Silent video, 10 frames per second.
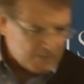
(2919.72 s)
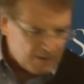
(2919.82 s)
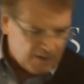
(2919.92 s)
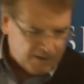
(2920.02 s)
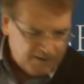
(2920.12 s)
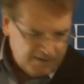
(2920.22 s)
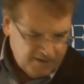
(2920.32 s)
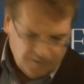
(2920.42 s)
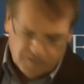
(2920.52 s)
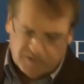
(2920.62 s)

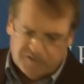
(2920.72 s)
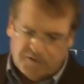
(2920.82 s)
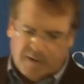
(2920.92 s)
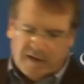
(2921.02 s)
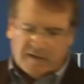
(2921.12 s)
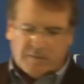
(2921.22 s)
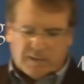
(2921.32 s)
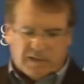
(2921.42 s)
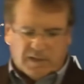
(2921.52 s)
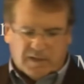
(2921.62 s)
so
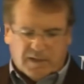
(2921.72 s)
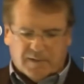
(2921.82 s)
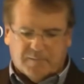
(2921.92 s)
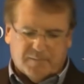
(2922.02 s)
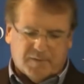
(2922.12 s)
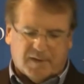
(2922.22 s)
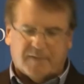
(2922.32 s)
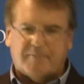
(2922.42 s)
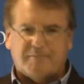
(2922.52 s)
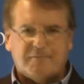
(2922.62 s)
eloquently
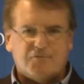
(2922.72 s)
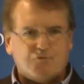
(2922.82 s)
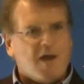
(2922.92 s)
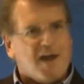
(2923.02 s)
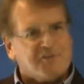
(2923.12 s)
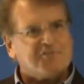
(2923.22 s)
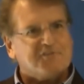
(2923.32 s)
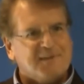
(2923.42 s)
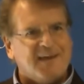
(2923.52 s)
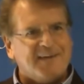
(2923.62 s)

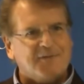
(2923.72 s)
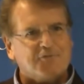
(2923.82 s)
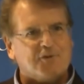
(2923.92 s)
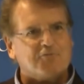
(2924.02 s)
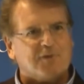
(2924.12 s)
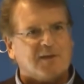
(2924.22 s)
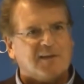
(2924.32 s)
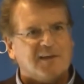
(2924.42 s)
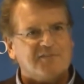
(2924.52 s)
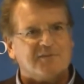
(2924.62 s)
trashed antitrust
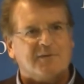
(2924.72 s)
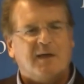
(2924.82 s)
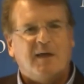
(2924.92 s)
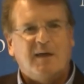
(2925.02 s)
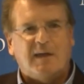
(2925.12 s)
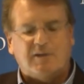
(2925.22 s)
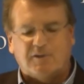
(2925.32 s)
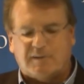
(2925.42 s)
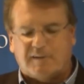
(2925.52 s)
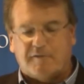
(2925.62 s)
regulation. He
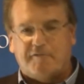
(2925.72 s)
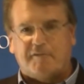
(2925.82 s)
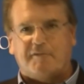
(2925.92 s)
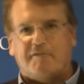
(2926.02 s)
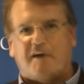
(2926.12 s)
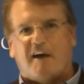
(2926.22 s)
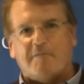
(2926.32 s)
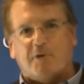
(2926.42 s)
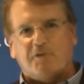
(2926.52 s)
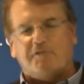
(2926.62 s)
looked at the 55
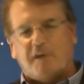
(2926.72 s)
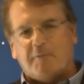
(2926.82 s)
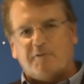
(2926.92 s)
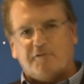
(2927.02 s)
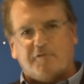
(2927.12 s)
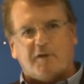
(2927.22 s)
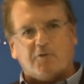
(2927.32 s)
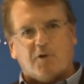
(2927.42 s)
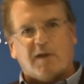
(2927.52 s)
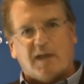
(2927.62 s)
most famous
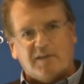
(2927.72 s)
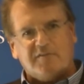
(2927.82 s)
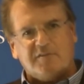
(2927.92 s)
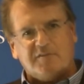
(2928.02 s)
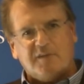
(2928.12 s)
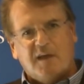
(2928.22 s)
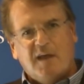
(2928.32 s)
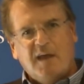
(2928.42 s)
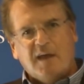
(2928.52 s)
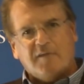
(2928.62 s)
federal cases
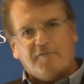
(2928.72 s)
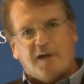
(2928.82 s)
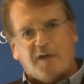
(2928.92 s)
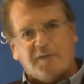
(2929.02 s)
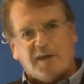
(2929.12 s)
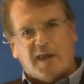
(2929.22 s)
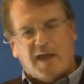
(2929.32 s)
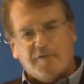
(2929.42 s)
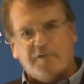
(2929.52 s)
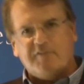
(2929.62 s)
and found that in
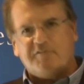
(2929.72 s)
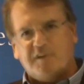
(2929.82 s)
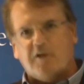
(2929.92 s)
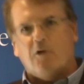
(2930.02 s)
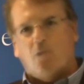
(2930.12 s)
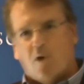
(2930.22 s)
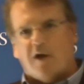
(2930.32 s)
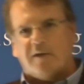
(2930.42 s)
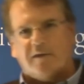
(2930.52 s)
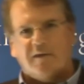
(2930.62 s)
every single
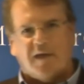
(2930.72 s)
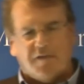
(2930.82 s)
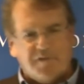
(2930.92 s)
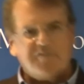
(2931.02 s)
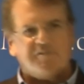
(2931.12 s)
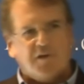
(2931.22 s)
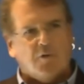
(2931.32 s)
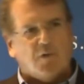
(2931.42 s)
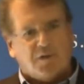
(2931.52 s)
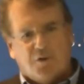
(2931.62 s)
one,
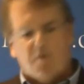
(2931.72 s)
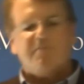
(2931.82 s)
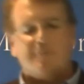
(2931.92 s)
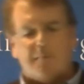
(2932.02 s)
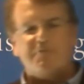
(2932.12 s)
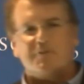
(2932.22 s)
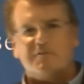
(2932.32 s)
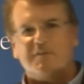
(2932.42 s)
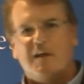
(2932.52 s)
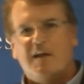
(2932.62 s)
no exceptions,